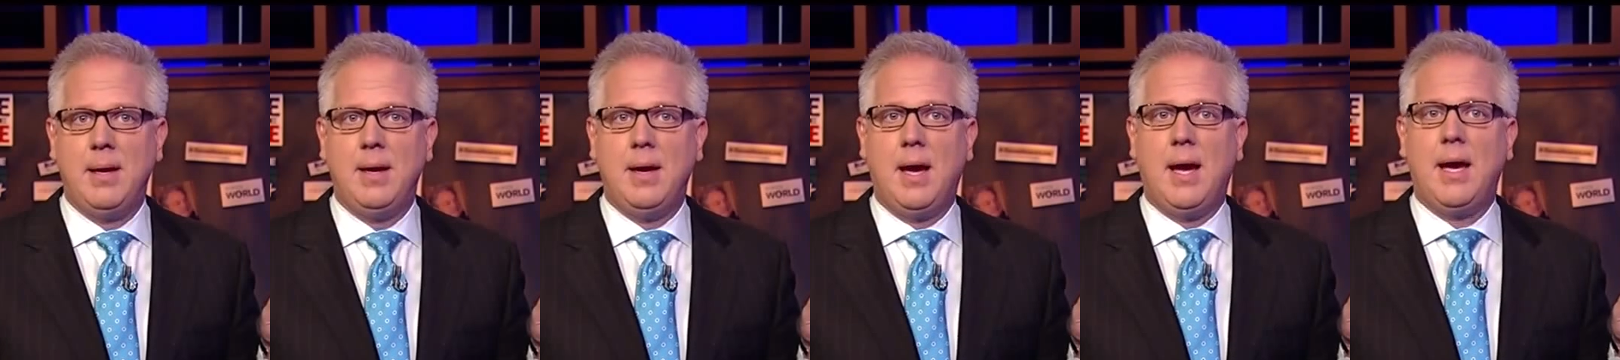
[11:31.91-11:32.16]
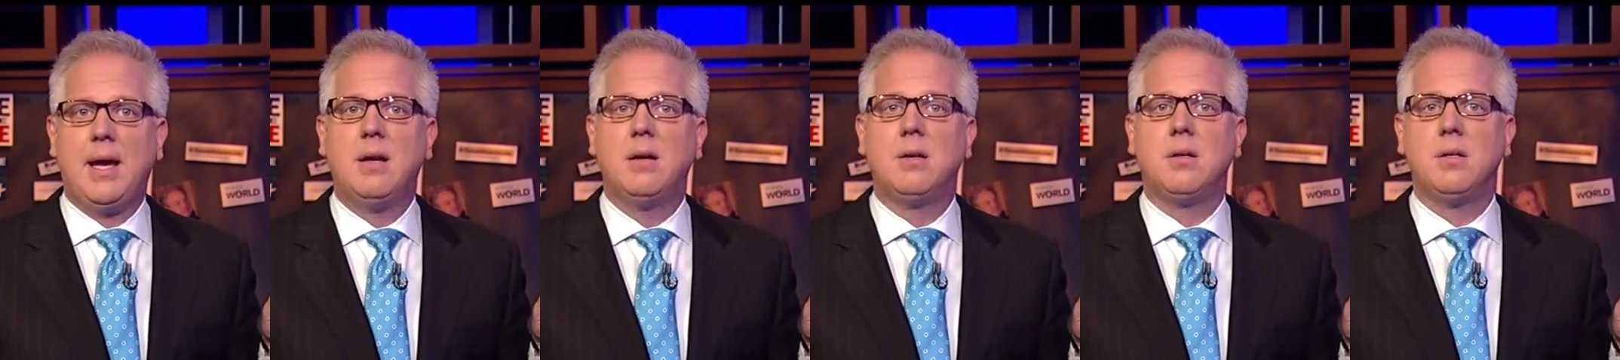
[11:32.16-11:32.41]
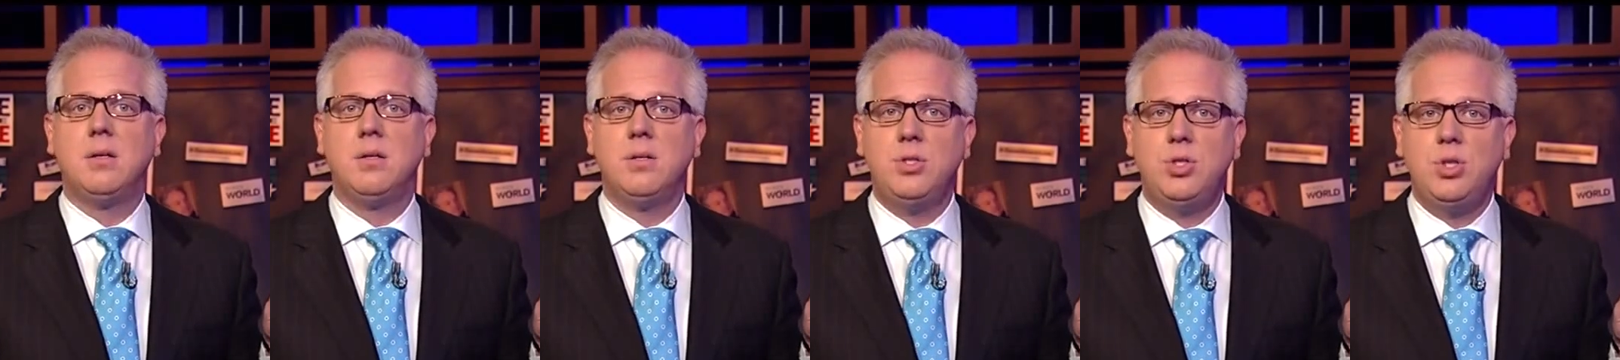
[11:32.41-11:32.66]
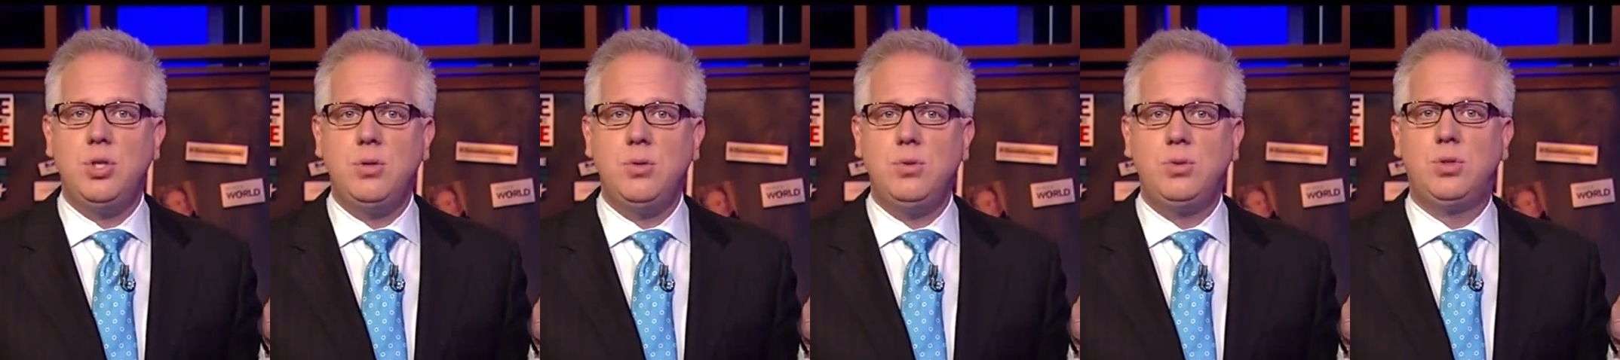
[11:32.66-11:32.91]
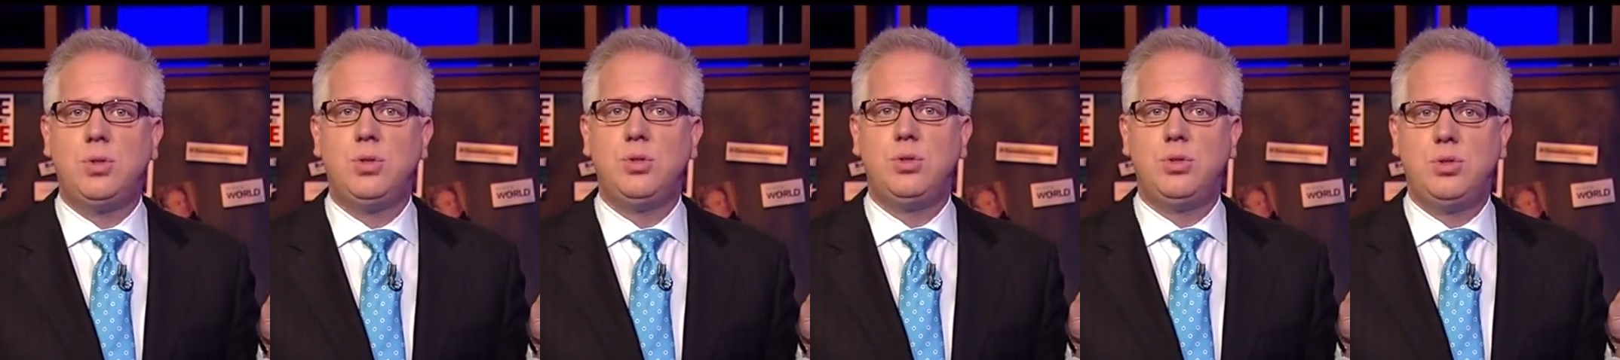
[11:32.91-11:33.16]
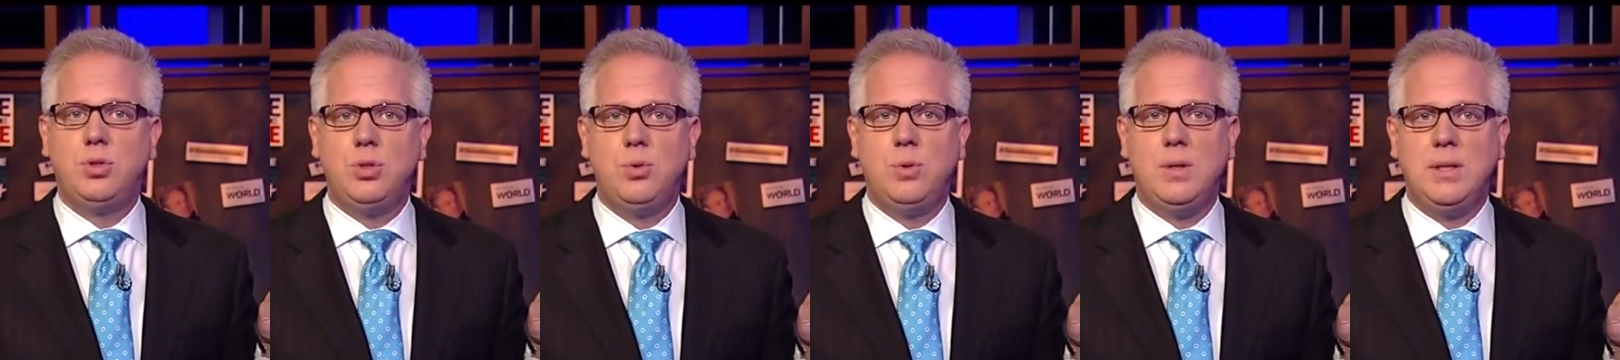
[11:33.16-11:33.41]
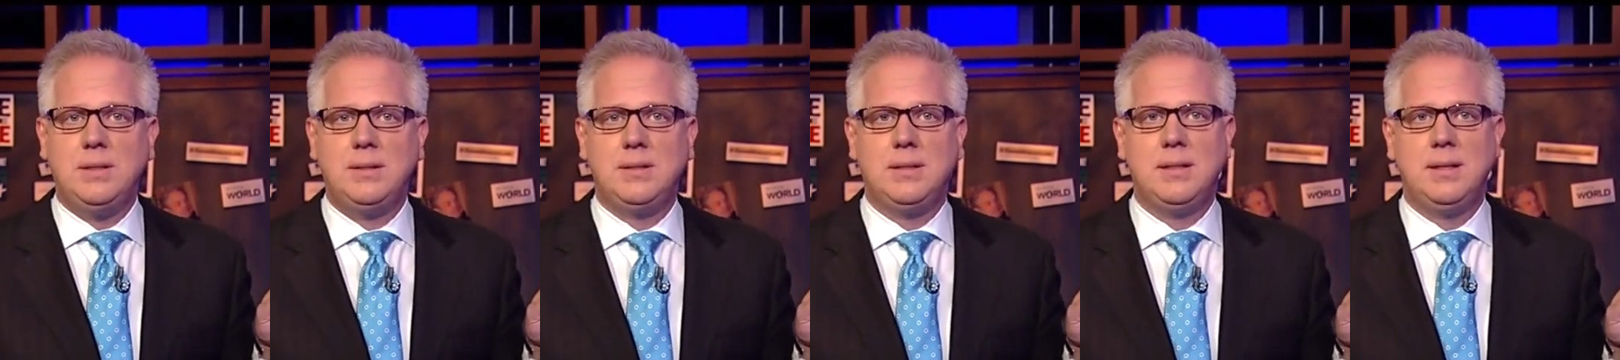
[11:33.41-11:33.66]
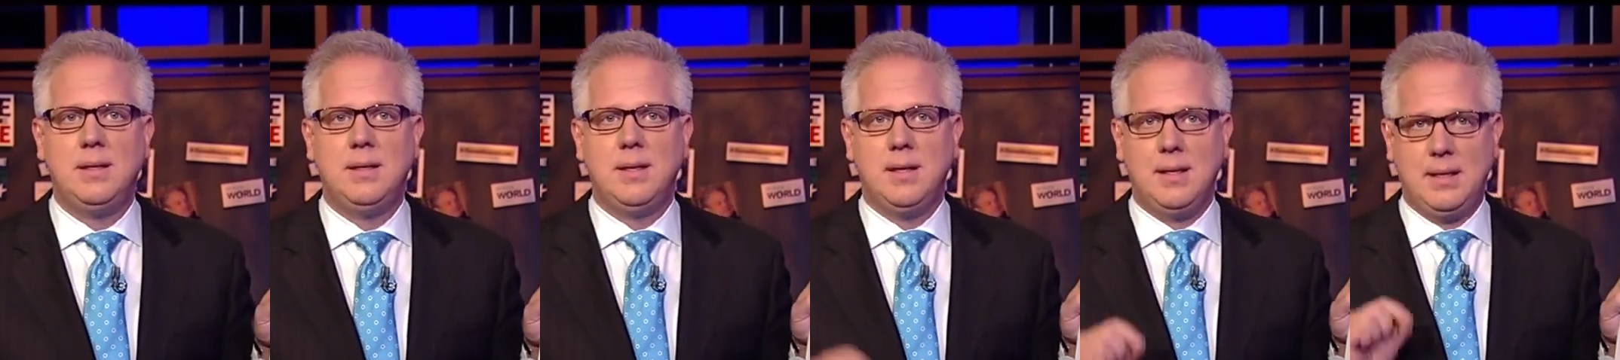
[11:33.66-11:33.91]
I urge you to do it
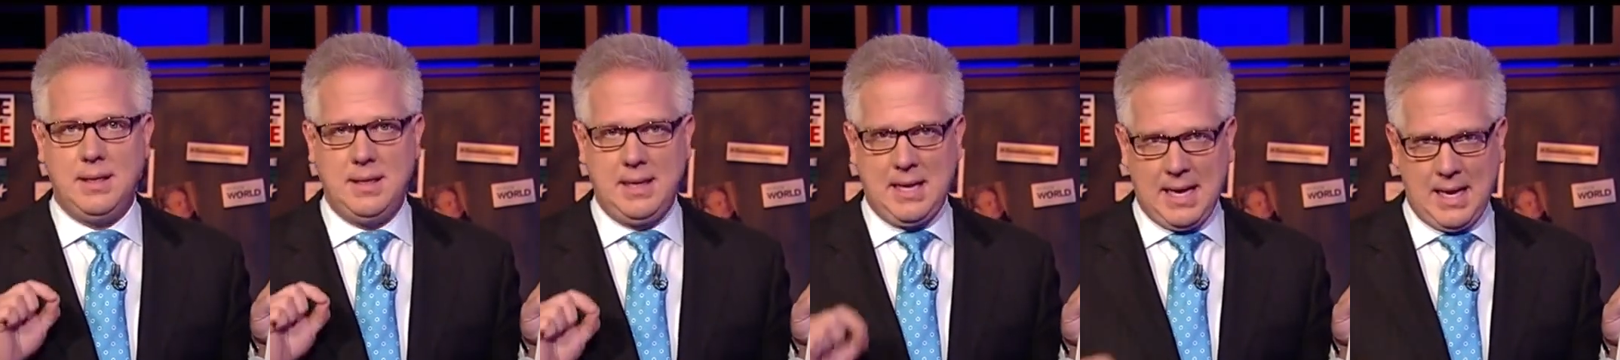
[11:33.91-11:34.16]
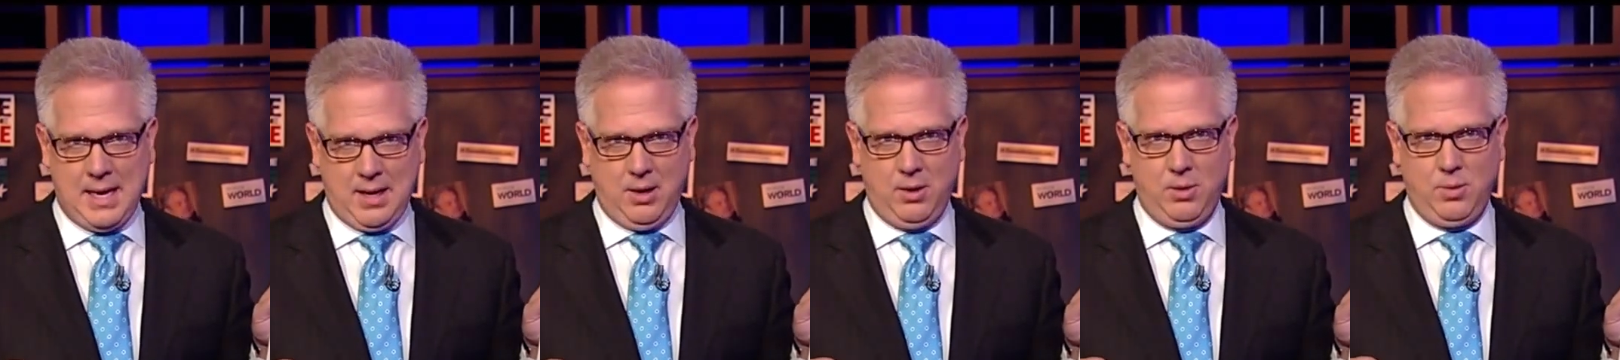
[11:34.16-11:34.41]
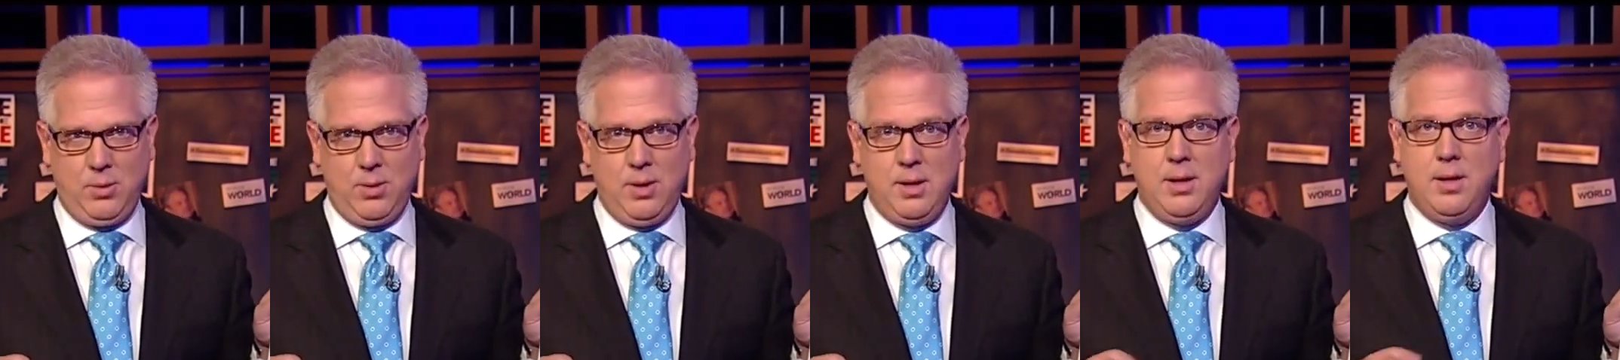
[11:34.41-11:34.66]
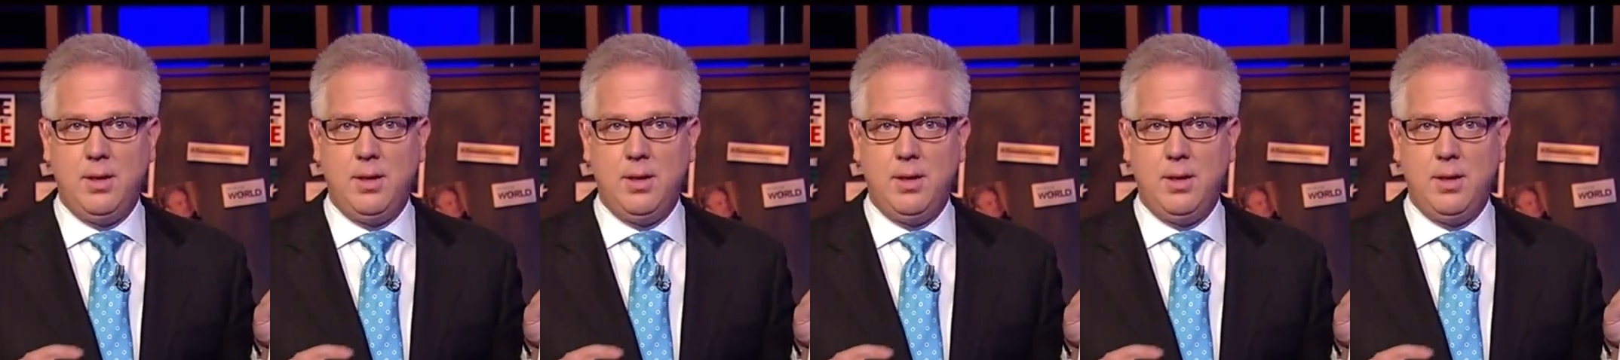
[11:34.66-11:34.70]
now.